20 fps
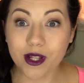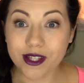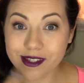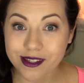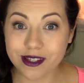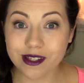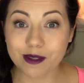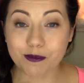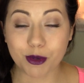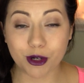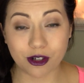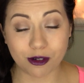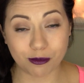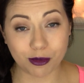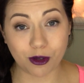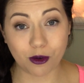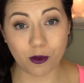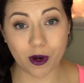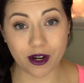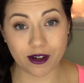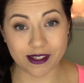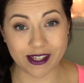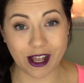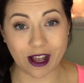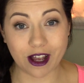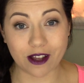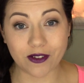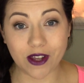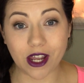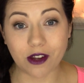Once this purple wears
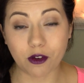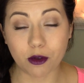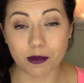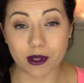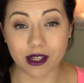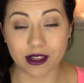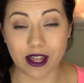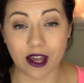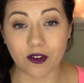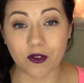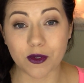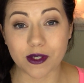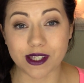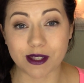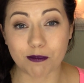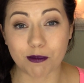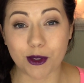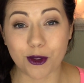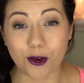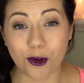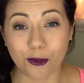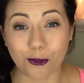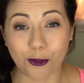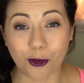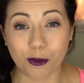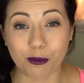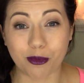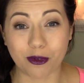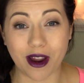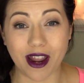off, I will be left with some
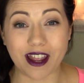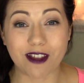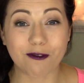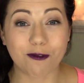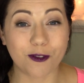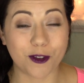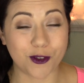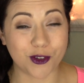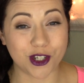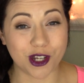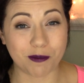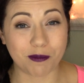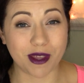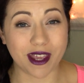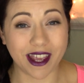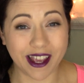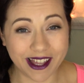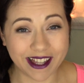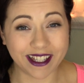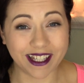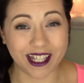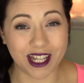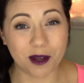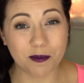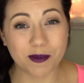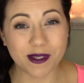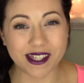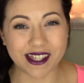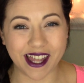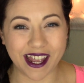beautiful bright fuchsia pink
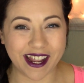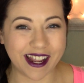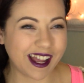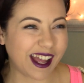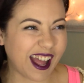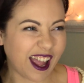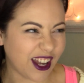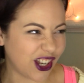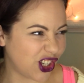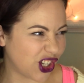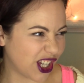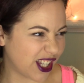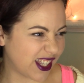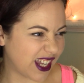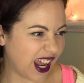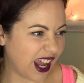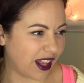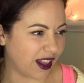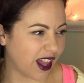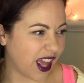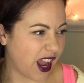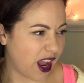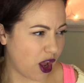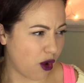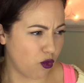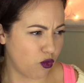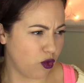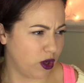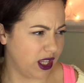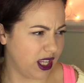lips. Like I just ate like
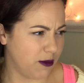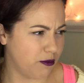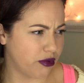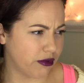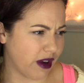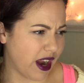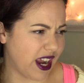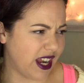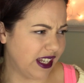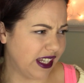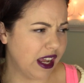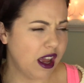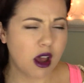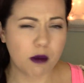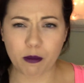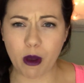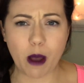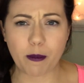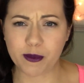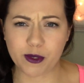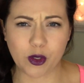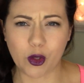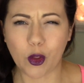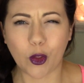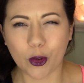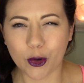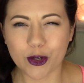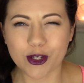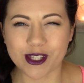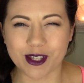a really bright
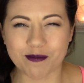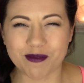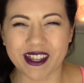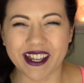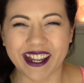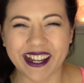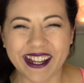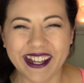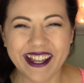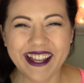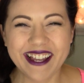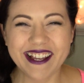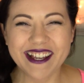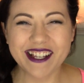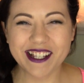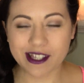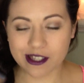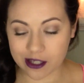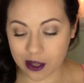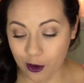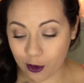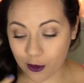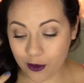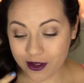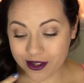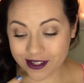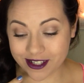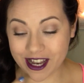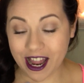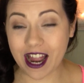popsicle or something. So
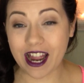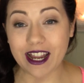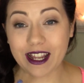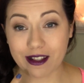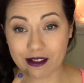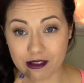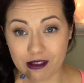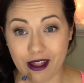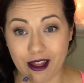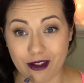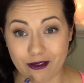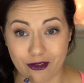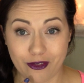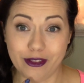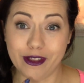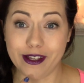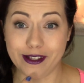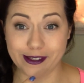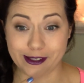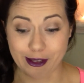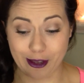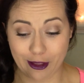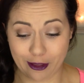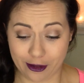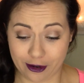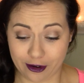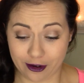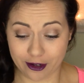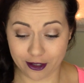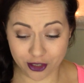I love this
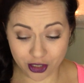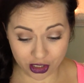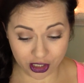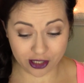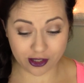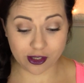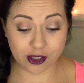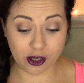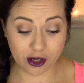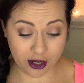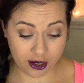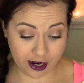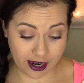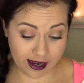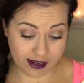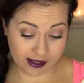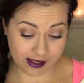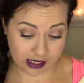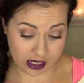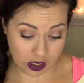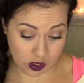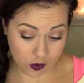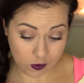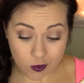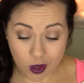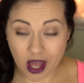color, just so you guys know.